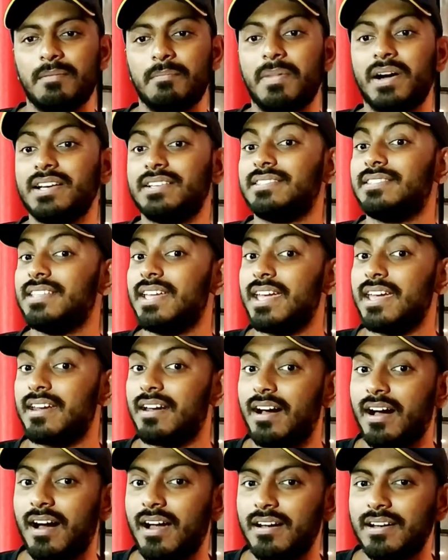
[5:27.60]
but
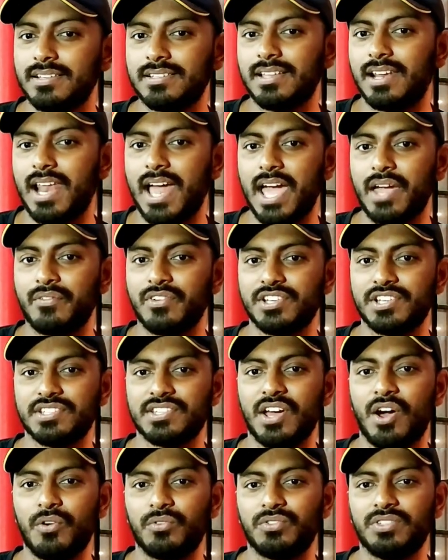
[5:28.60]
there are other
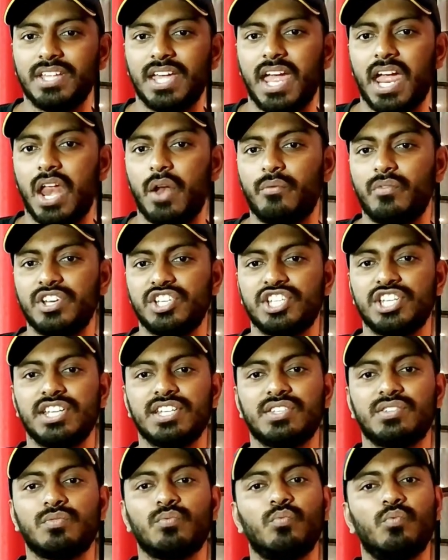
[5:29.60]
languages out there which
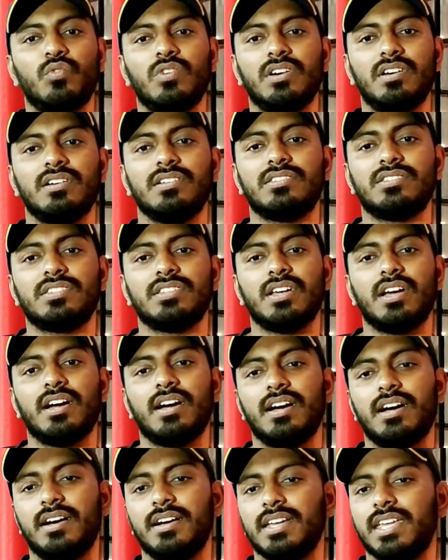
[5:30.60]
is worth
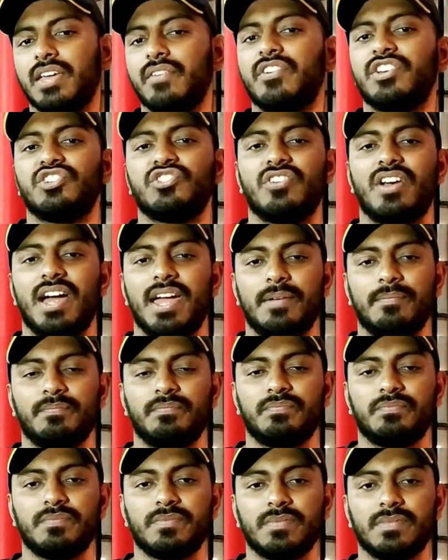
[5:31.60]
give a try.
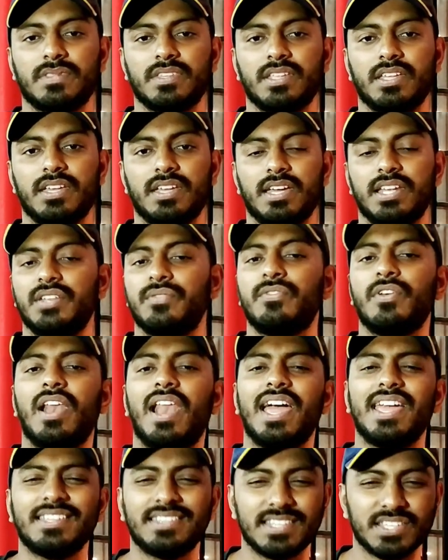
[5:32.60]
And if you
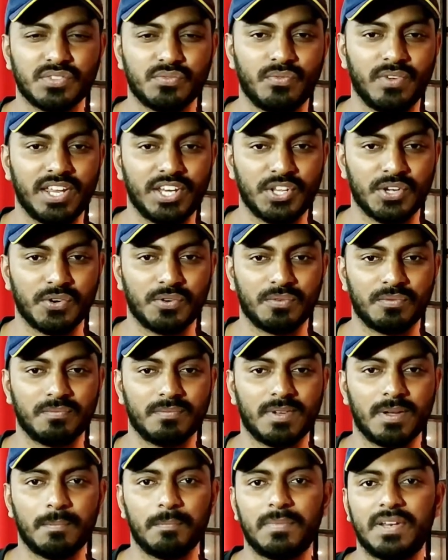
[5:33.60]
like this video,
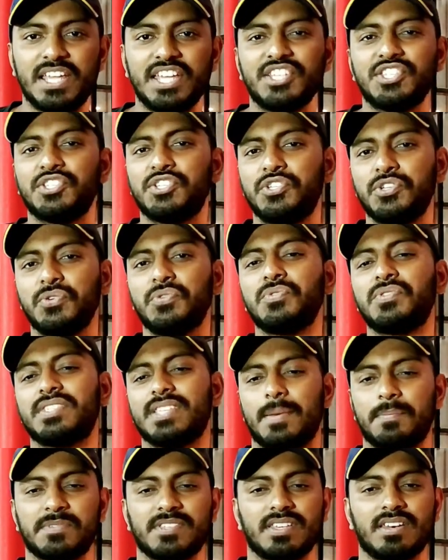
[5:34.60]
please do
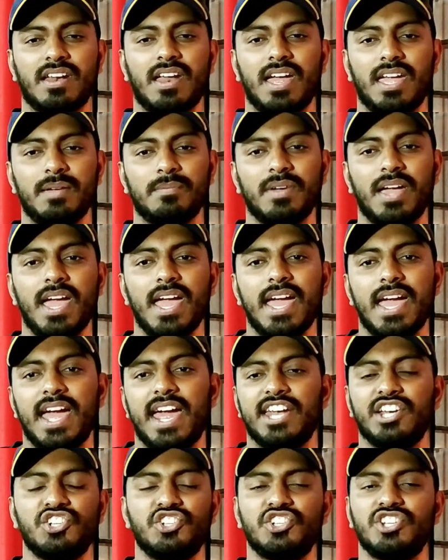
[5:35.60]
subscribe
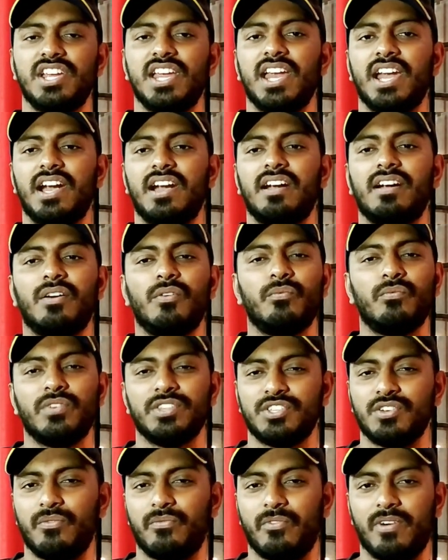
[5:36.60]
and share
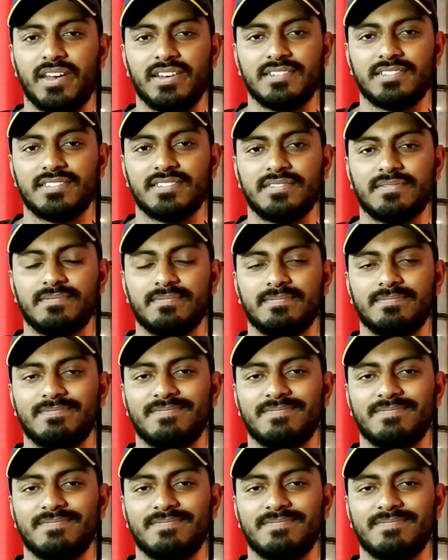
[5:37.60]
with your friends.